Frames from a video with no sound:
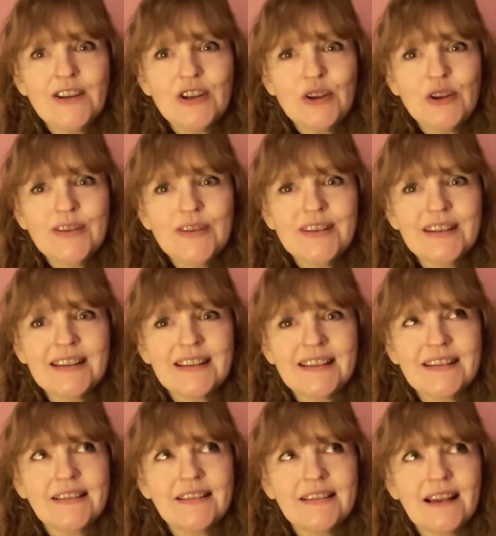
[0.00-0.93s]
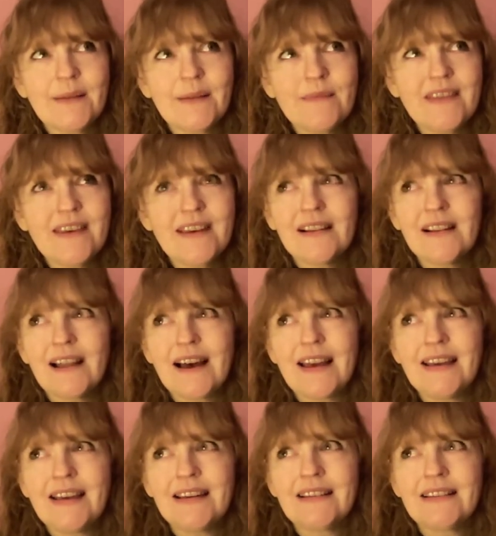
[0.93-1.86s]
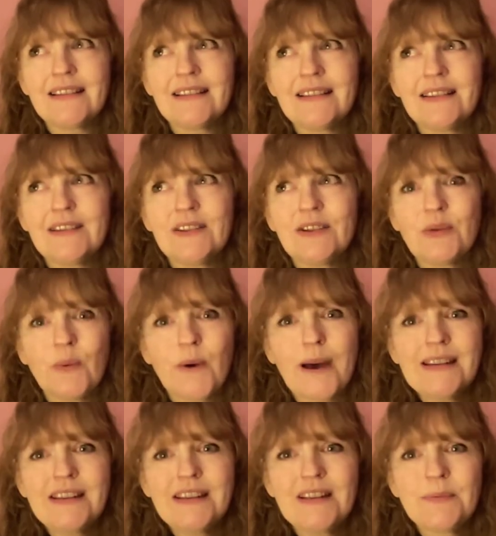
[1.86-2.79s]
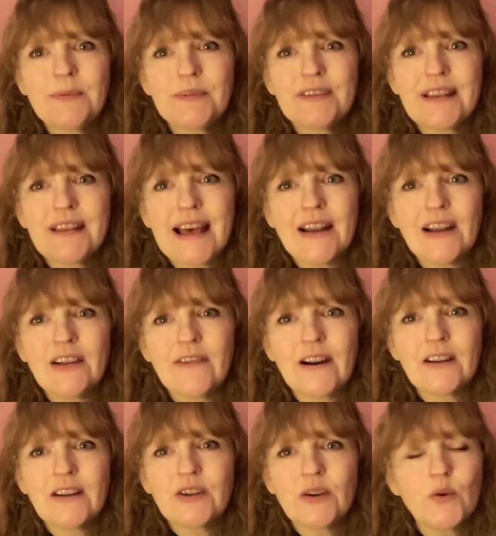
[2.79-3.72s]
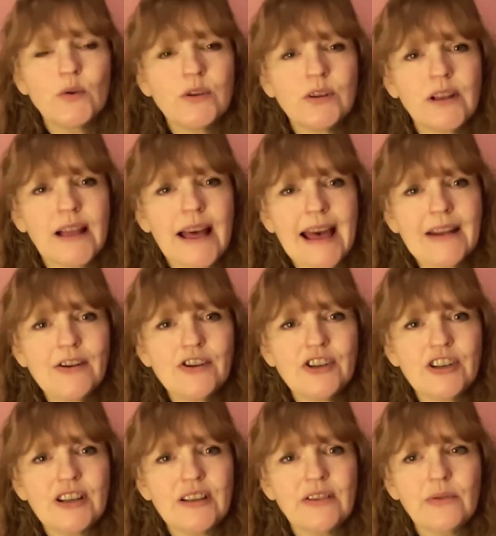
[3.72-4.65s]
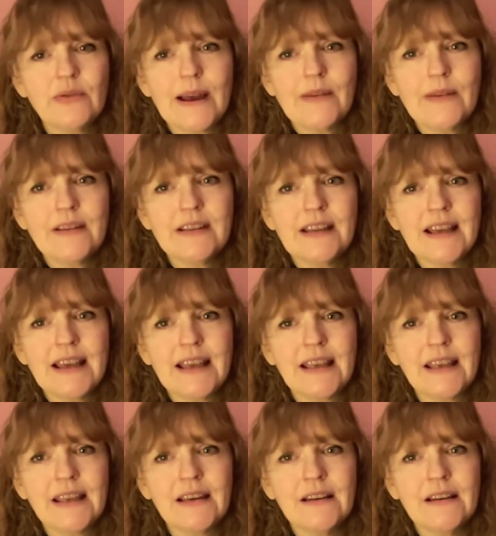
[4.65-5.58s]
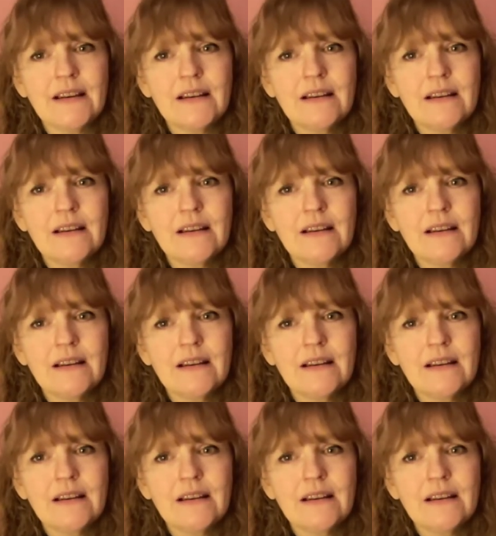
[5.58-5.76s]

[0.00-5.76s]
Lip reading: uses something like 20% of our total energy throughout the day.